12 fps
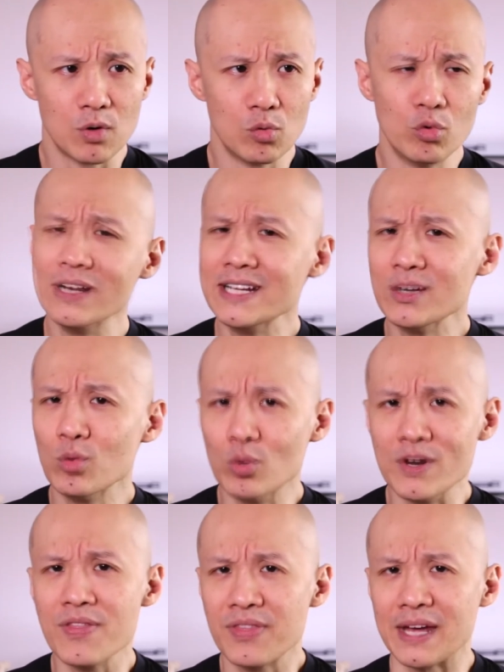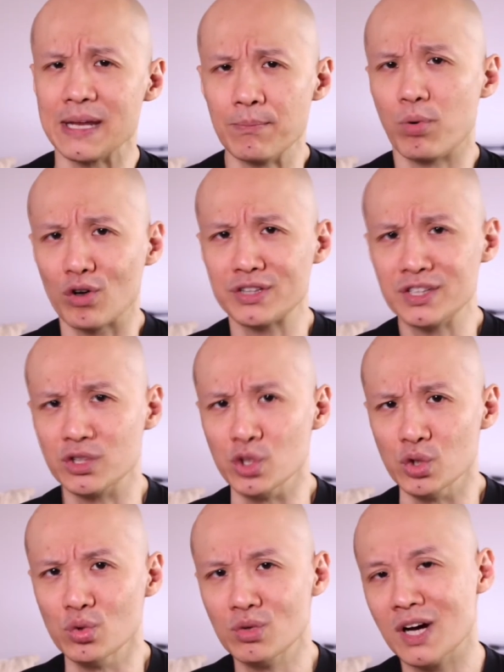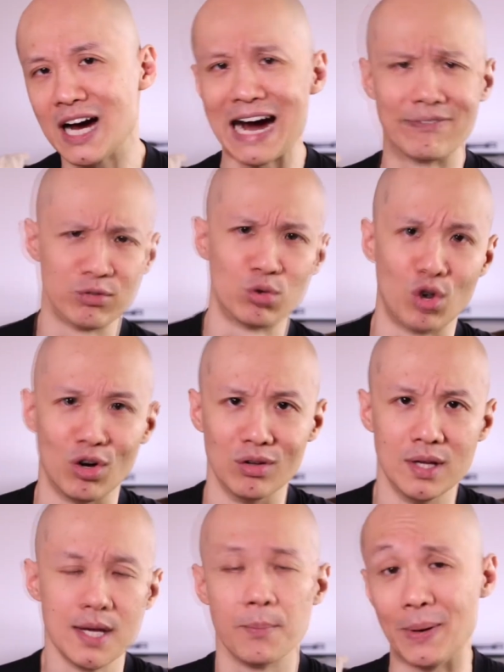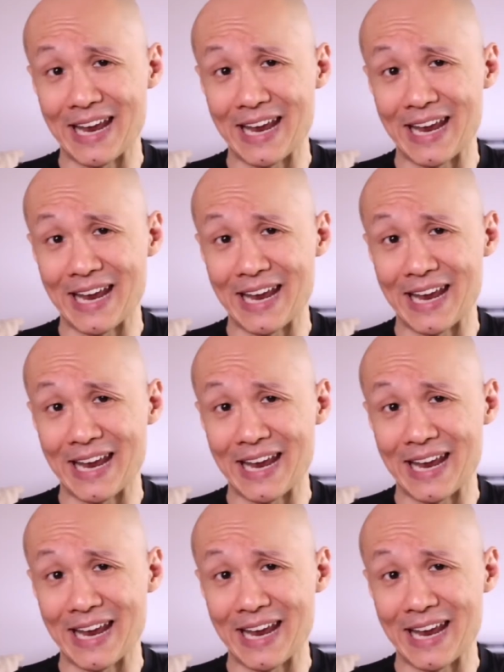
really weren't that important to you after all,